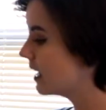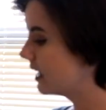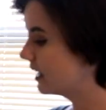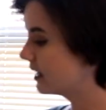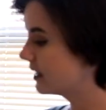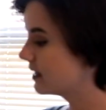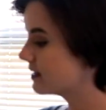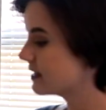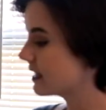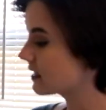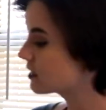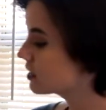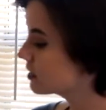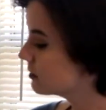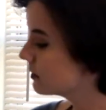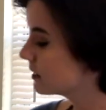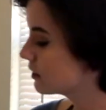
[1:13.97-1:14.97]
and it's
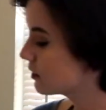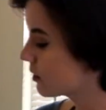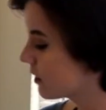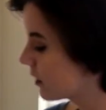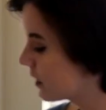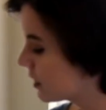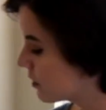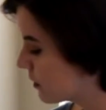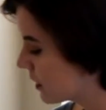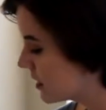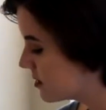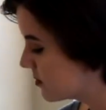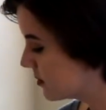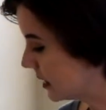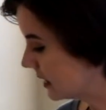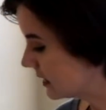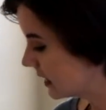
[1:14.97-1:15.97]
actually been growing quite a
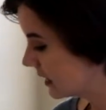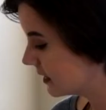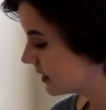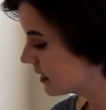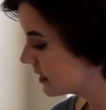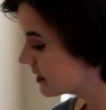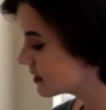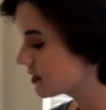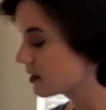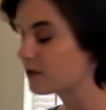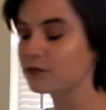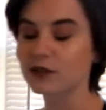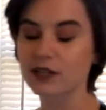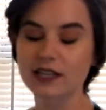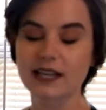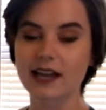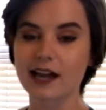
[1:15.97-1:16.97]
bit lately, so I'm
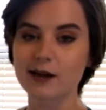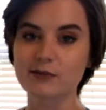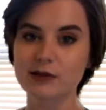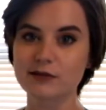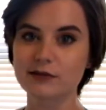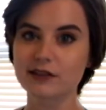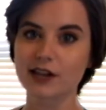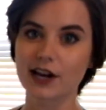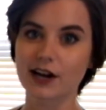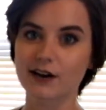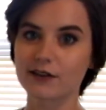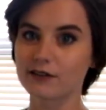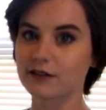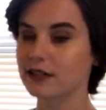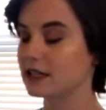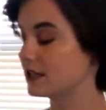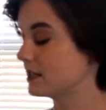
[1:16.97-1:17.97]
really happy with
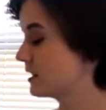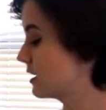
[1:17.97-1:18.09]
how he's